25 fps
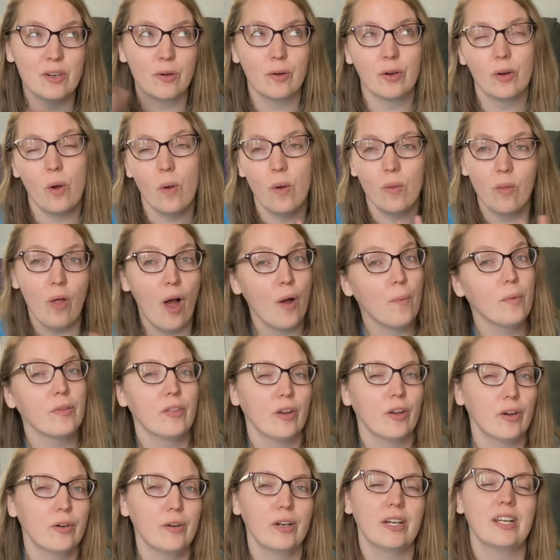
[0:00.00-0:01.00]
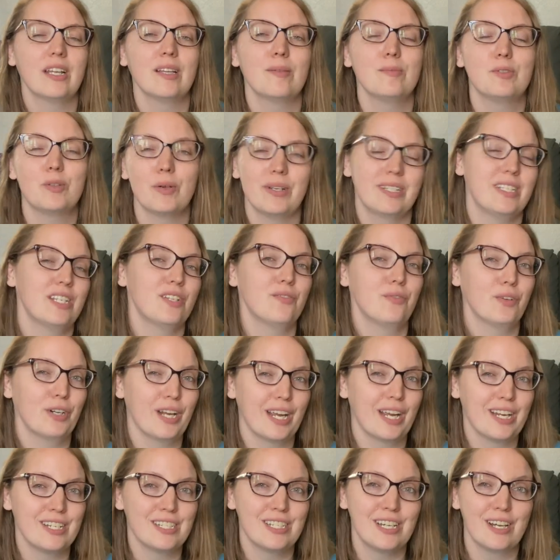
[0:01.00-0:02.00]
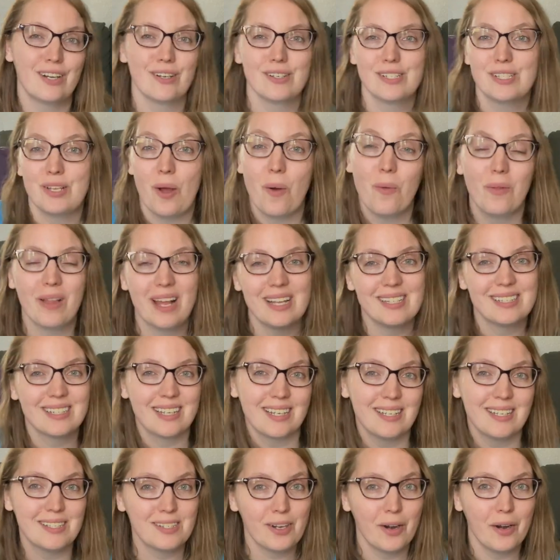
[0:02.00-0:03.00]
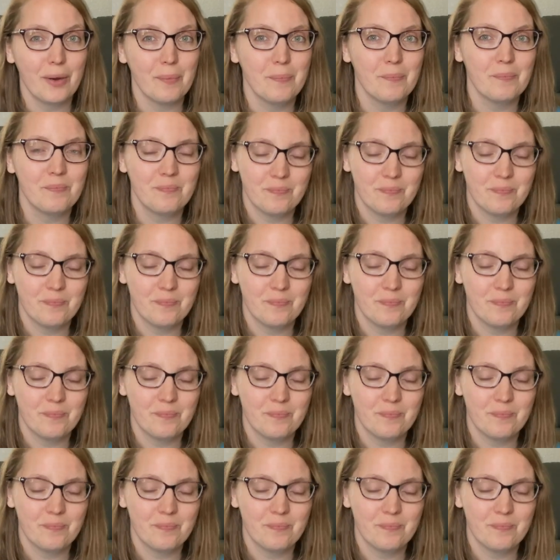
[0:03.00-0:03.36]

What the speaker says: or go along with our curriculum choices for next year. So let's get started.